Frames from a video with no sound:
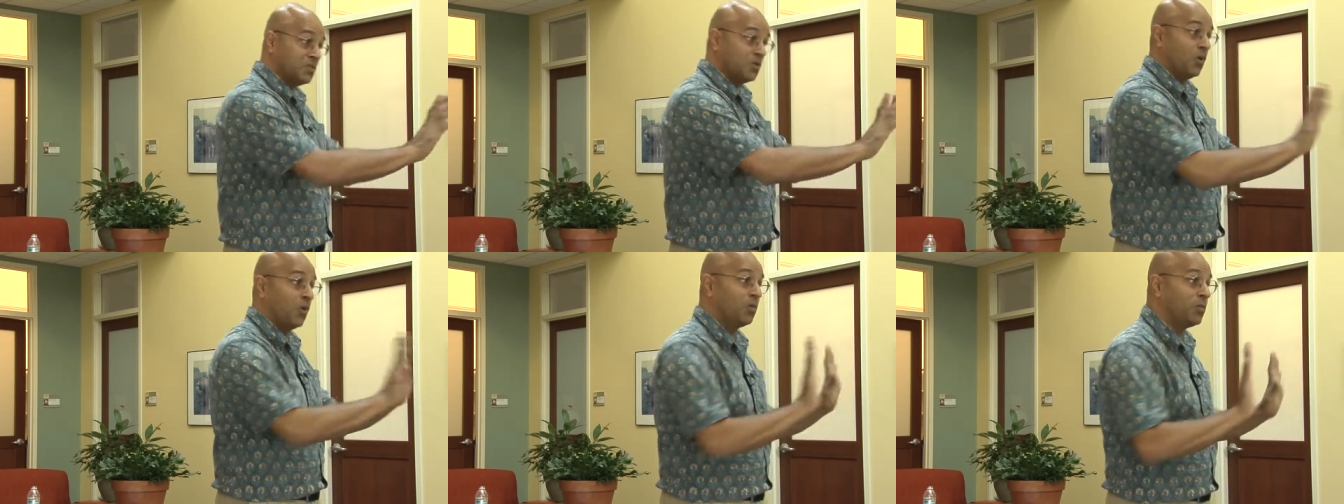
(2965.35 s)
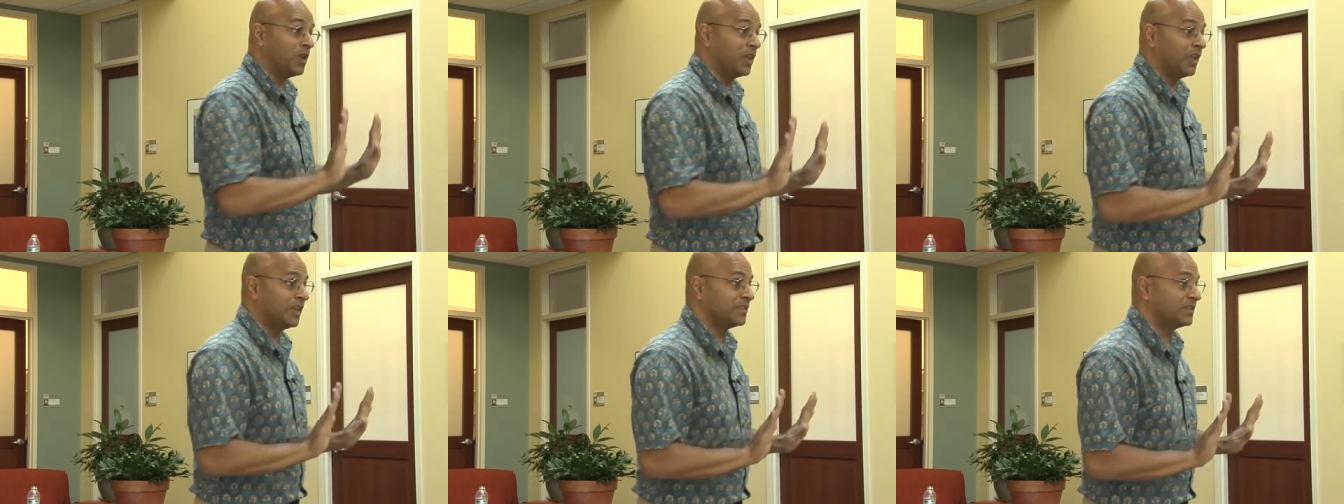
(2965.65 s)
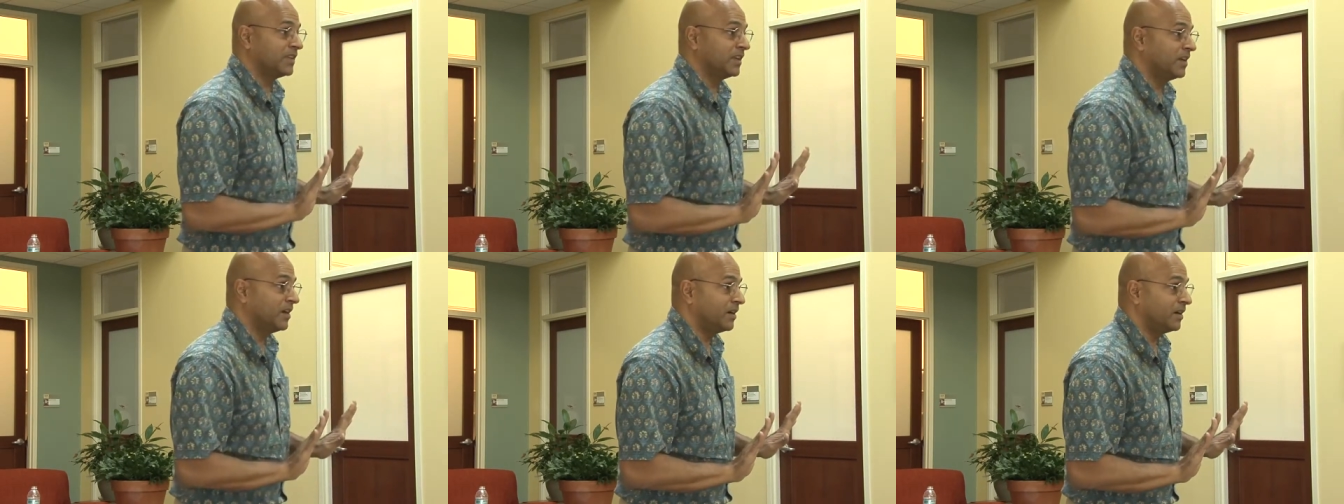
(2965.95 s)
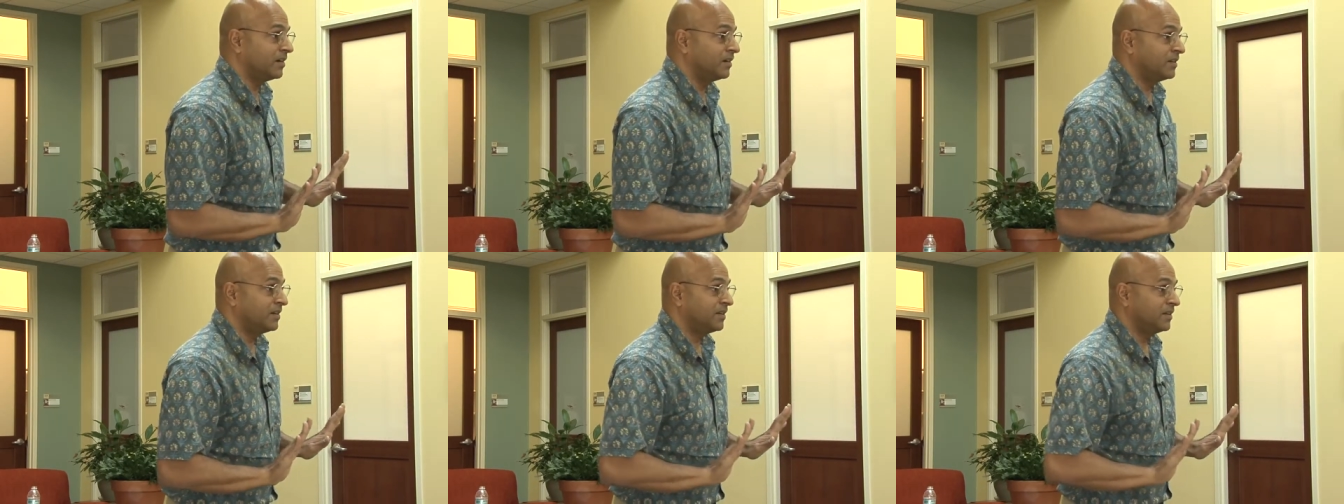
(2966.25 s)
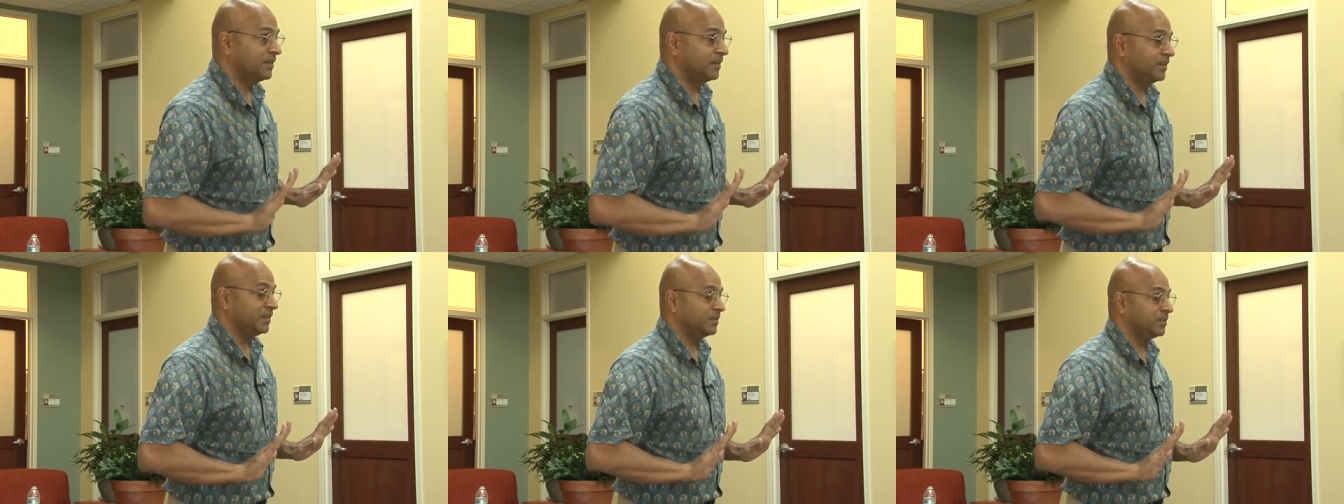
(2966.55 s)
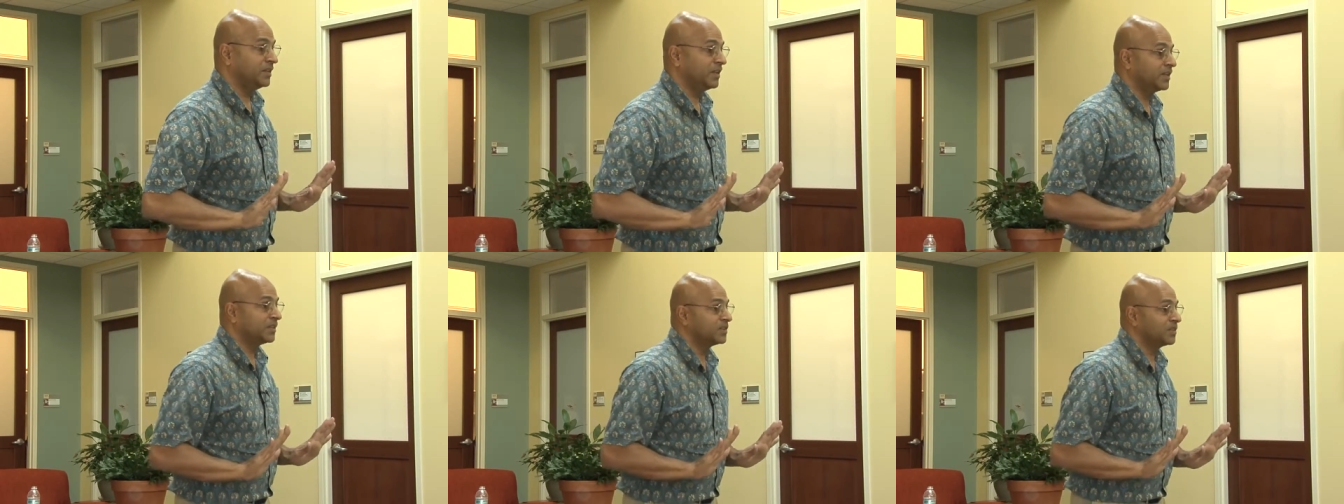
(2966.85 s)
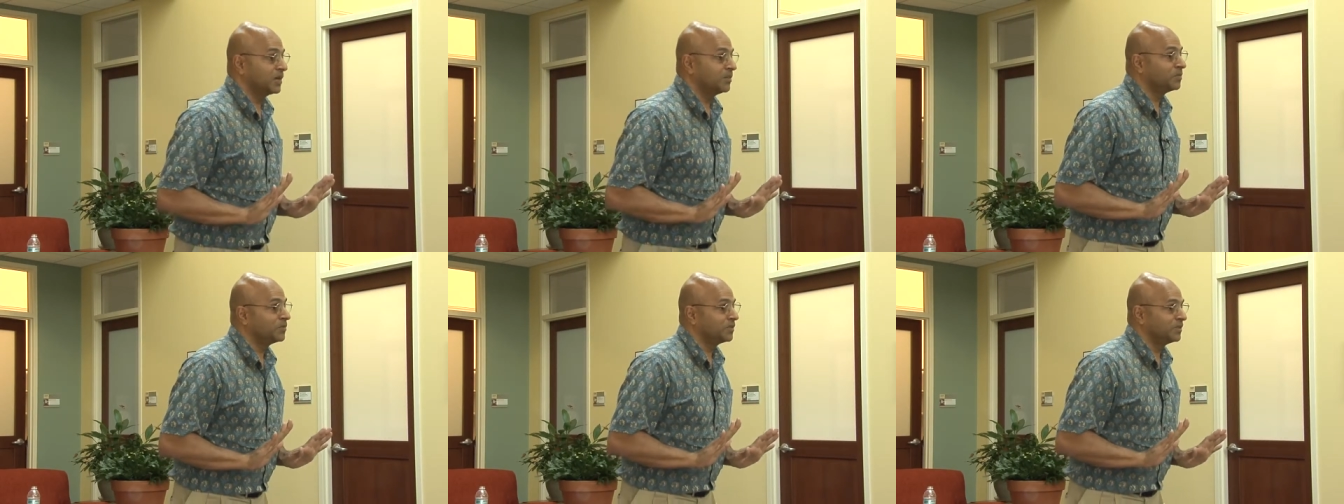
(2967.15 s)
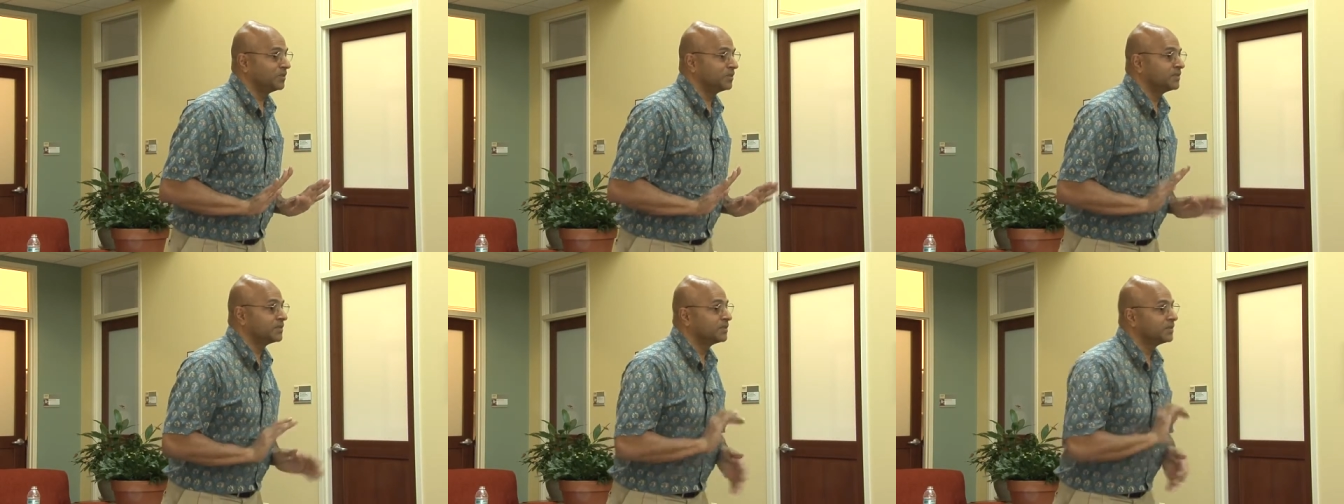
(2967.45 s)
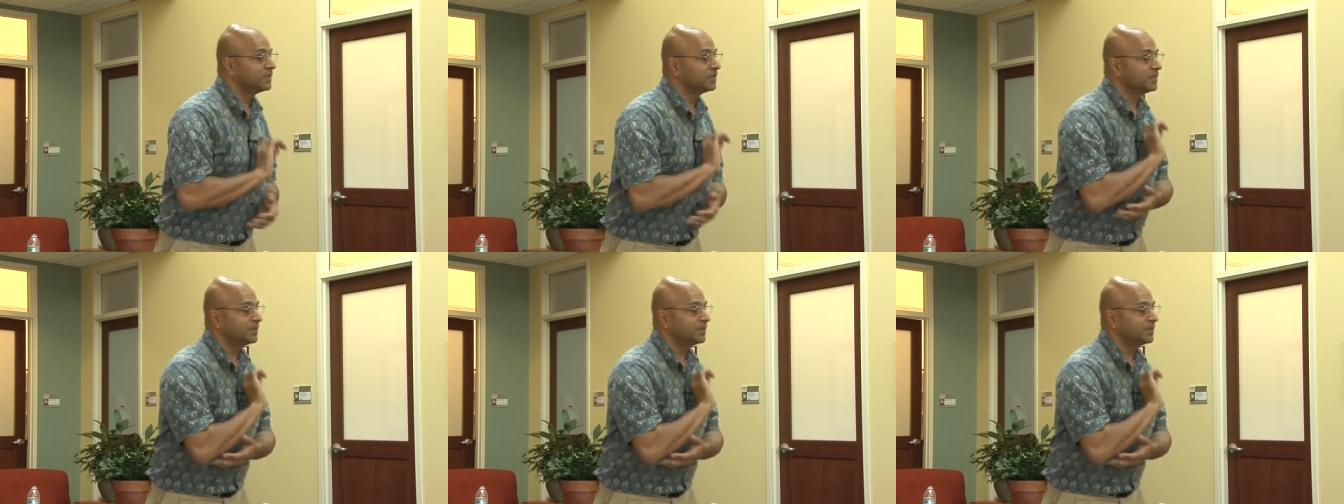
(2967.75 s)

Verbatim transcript: noble as they are in the exceptions.